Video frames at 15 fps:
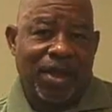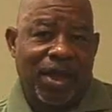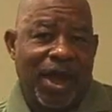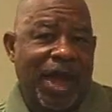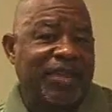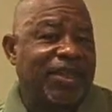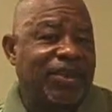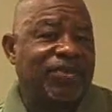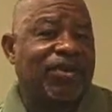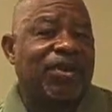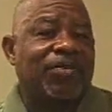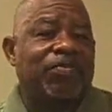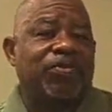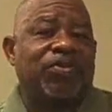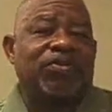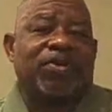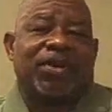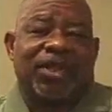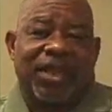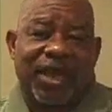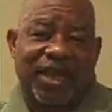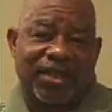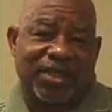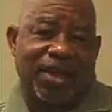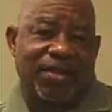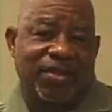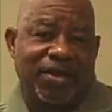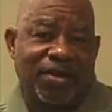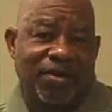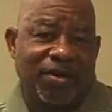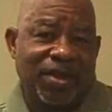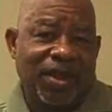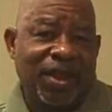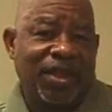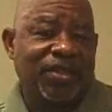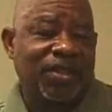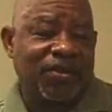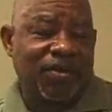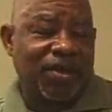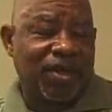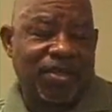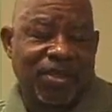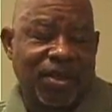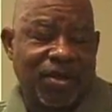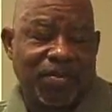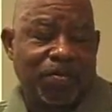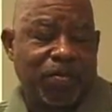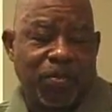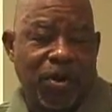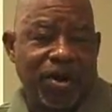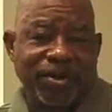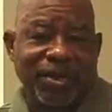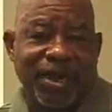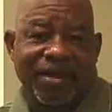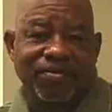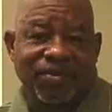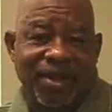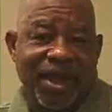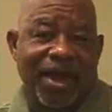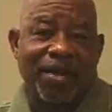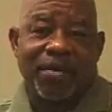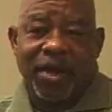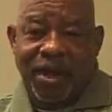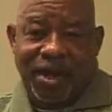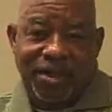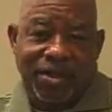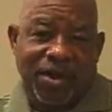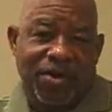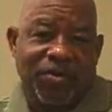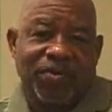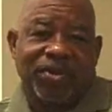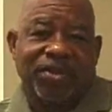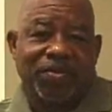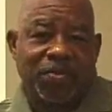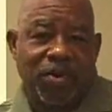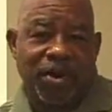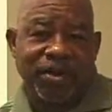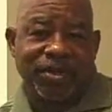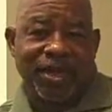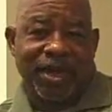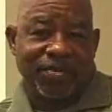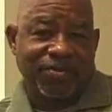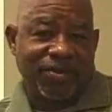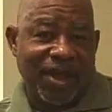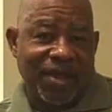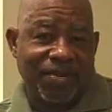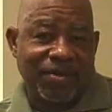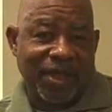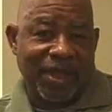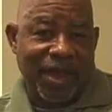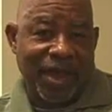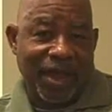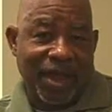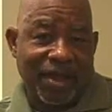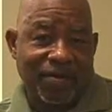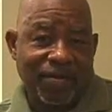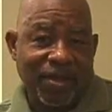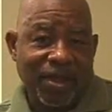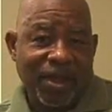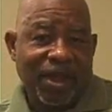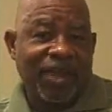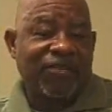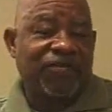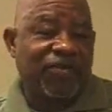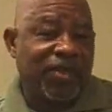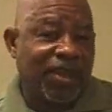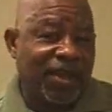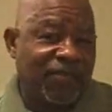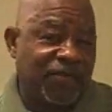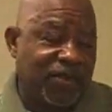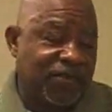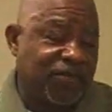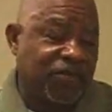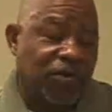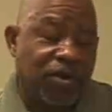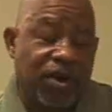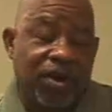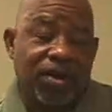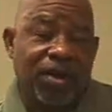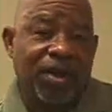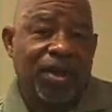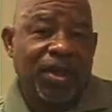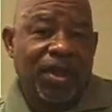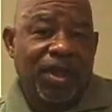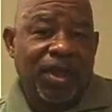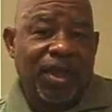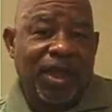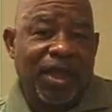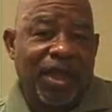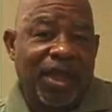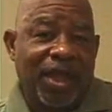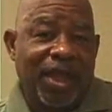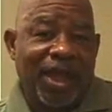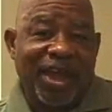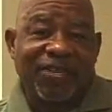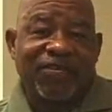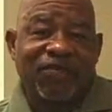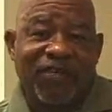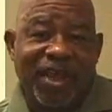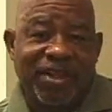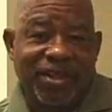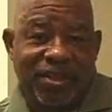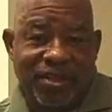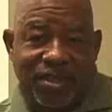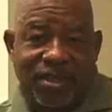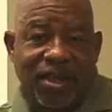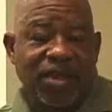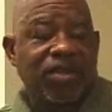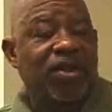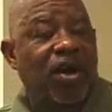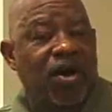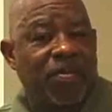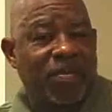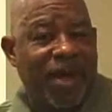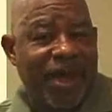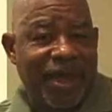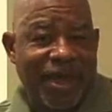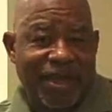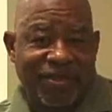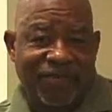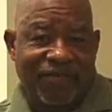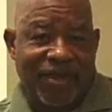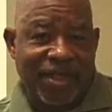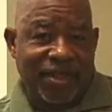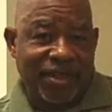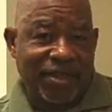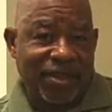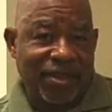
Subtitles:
I teach a computer class out here. It's a part-time job along with the part-time job that I have. It's for ex-felons taught by ex-felons.